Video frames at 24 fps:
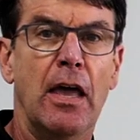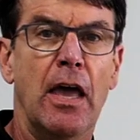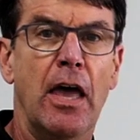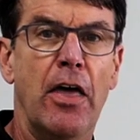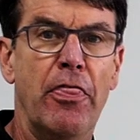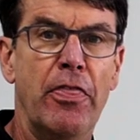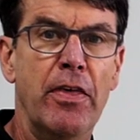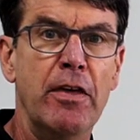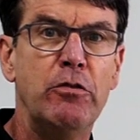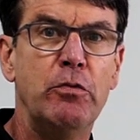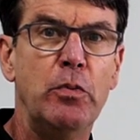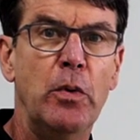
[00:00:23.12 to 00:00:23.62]

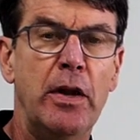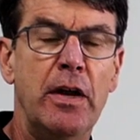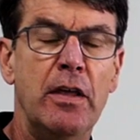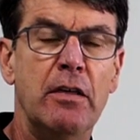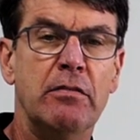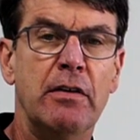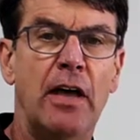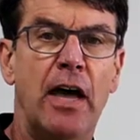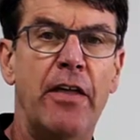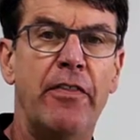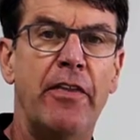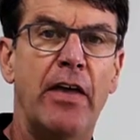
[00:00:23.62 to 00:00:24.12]
And this one
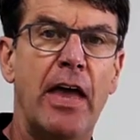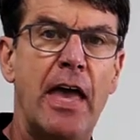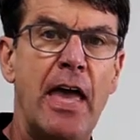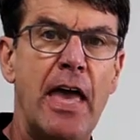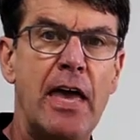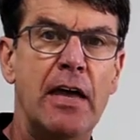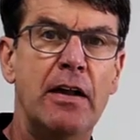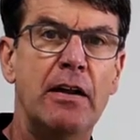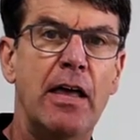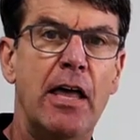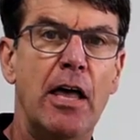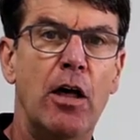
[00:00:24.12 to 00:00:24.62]
is on the
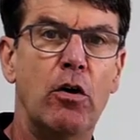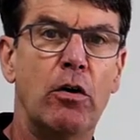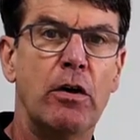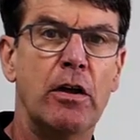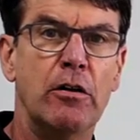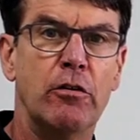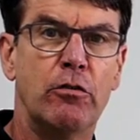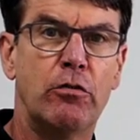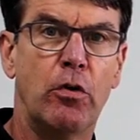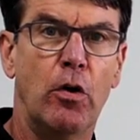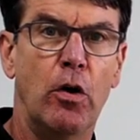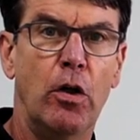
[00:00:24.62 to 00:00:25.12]
handheld
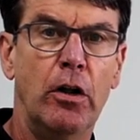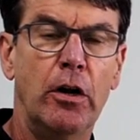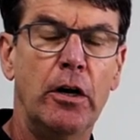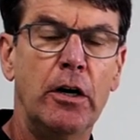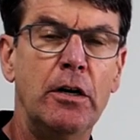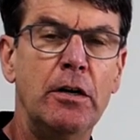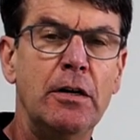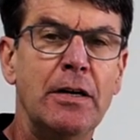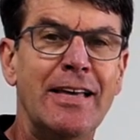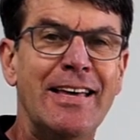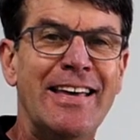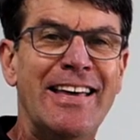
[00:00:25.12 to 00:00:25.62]

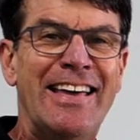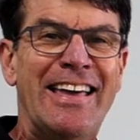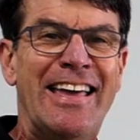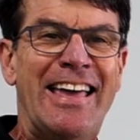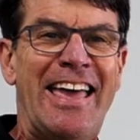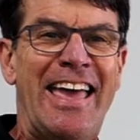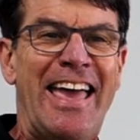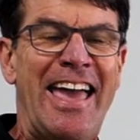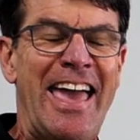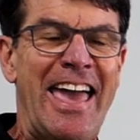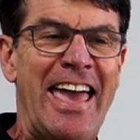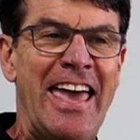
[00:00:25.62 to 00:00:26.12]
controller,
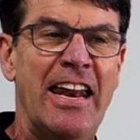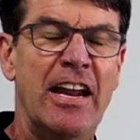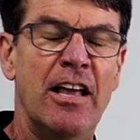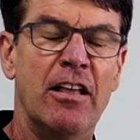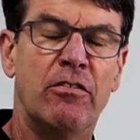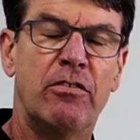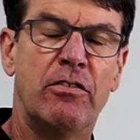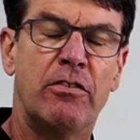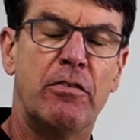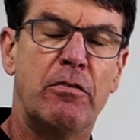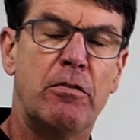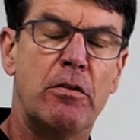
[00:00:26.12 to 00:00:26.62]
and
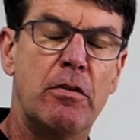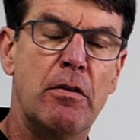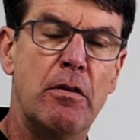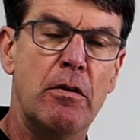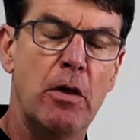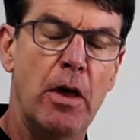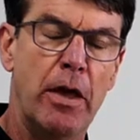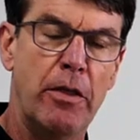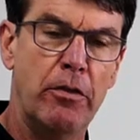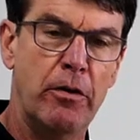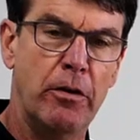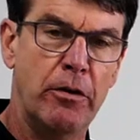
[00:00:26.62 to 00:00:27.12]
it's
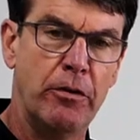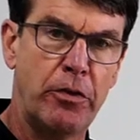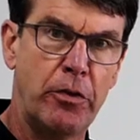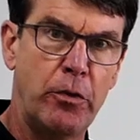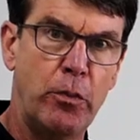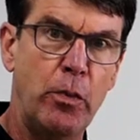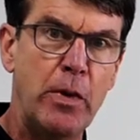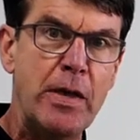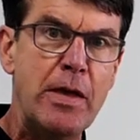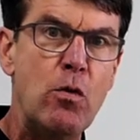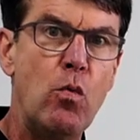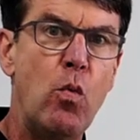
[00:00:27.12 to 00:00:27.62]
there's
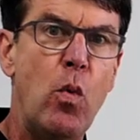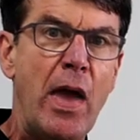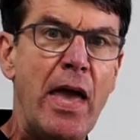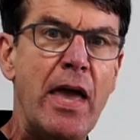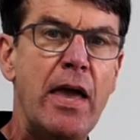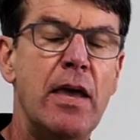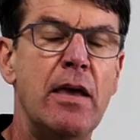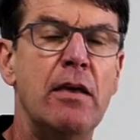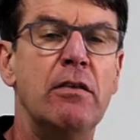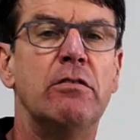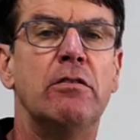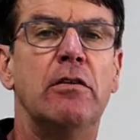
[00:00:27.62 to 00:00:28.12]
three
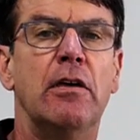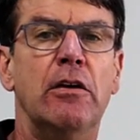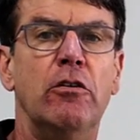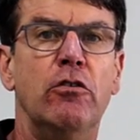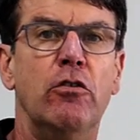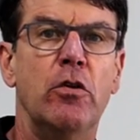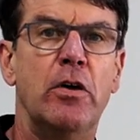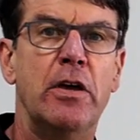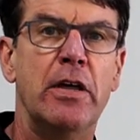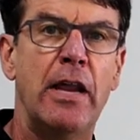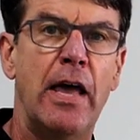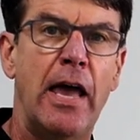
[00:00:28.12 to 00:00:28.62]
ways that
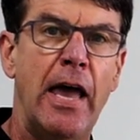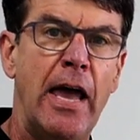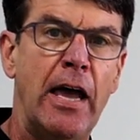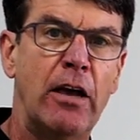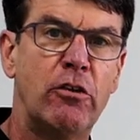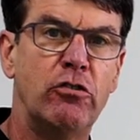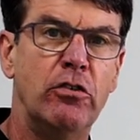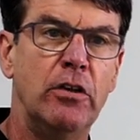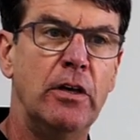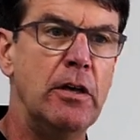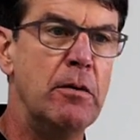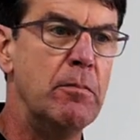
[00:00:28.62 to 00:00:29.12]
you can
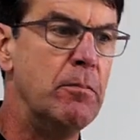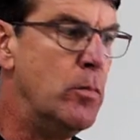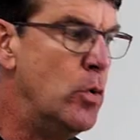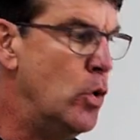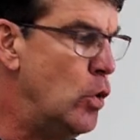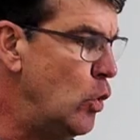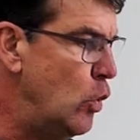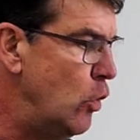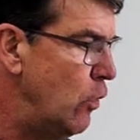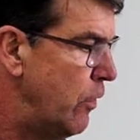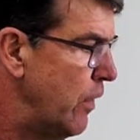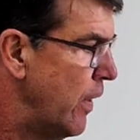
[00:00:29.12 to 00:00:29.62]
actually
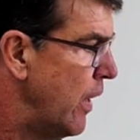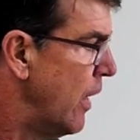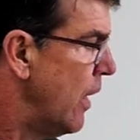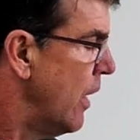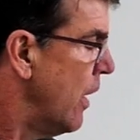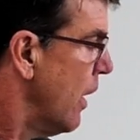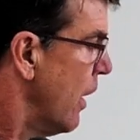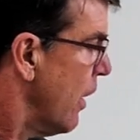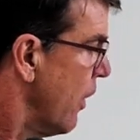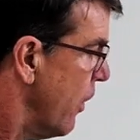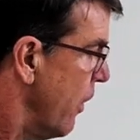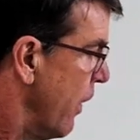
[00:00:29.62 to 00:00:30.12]
move
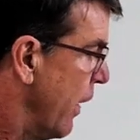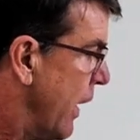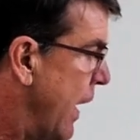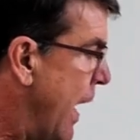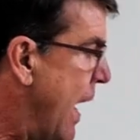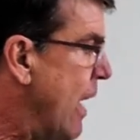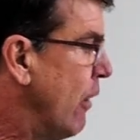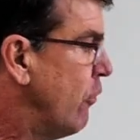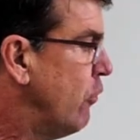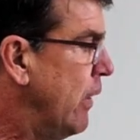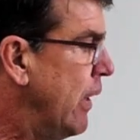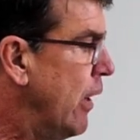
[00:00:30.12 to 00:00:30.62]
the
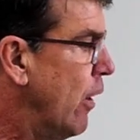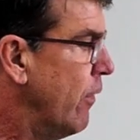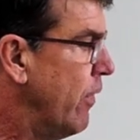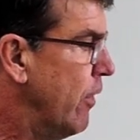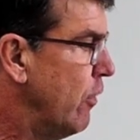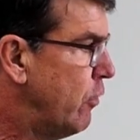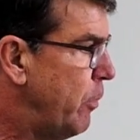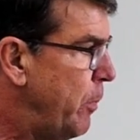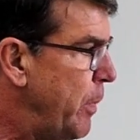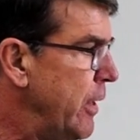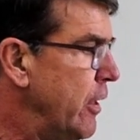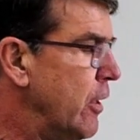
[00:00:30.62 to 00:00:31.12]
gantry or
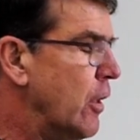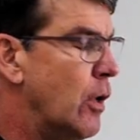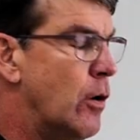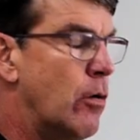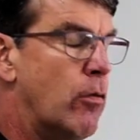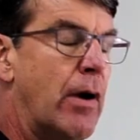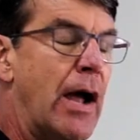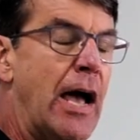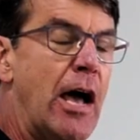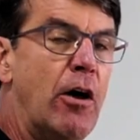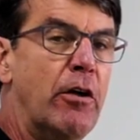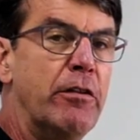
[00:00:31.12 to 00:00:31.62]
the spindle
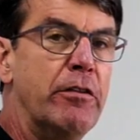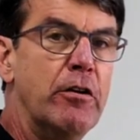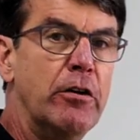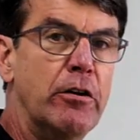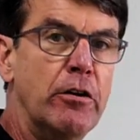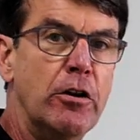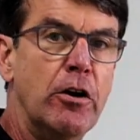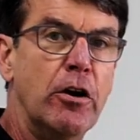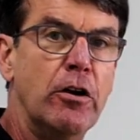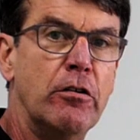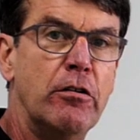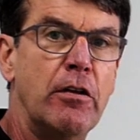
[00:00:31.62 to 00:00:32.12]
around your,
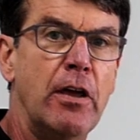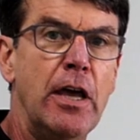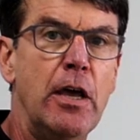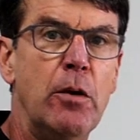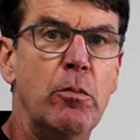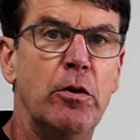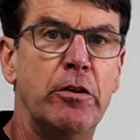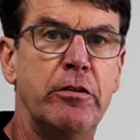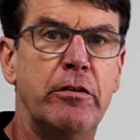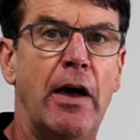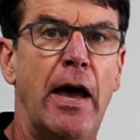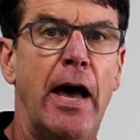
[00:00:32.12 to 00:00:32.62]
your
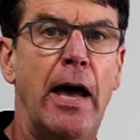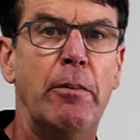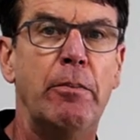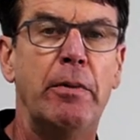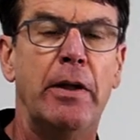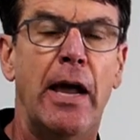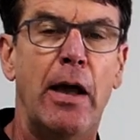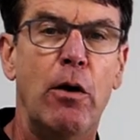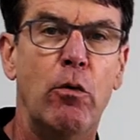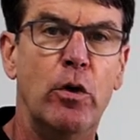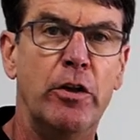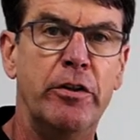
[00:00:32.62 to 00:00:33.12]
tabletop,
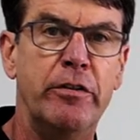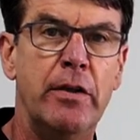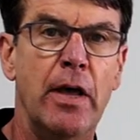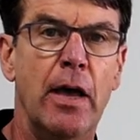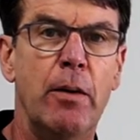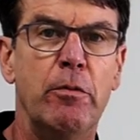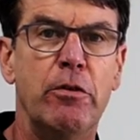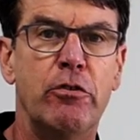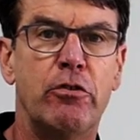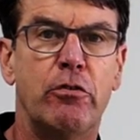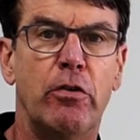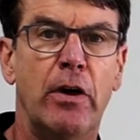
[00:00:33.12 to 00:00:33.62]
and I will
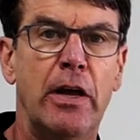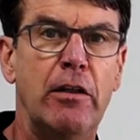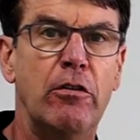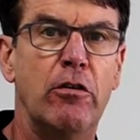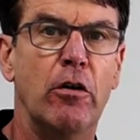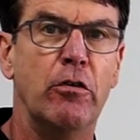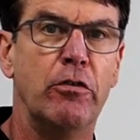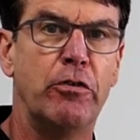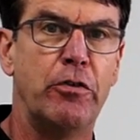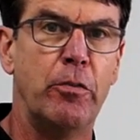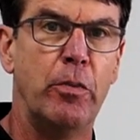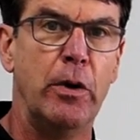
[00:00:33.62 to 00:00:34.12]
demonstrate
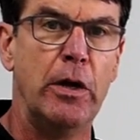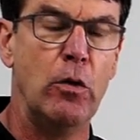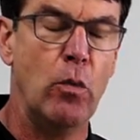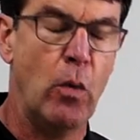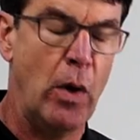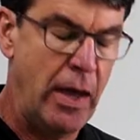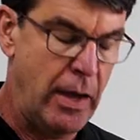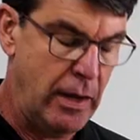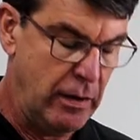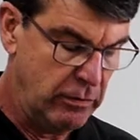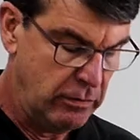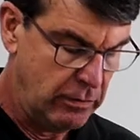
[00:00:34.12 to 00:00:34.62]
those three
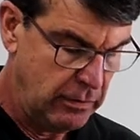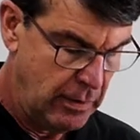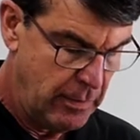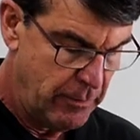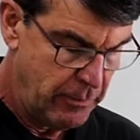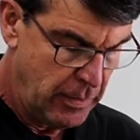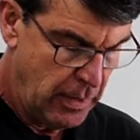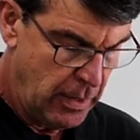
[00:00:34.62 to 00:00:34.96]
ways.